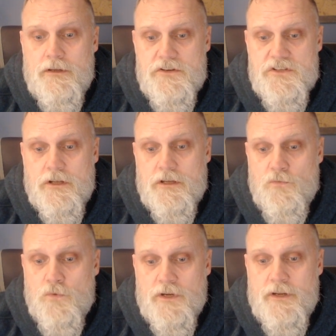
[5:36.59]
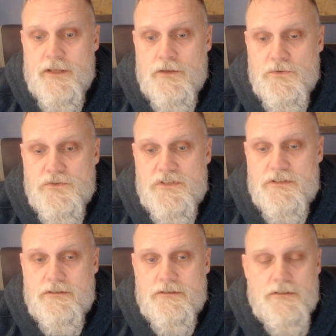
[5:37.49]
There's a lot of wooded hills
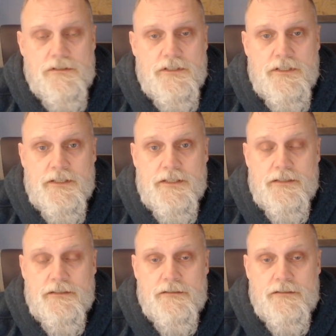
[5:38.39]
uh,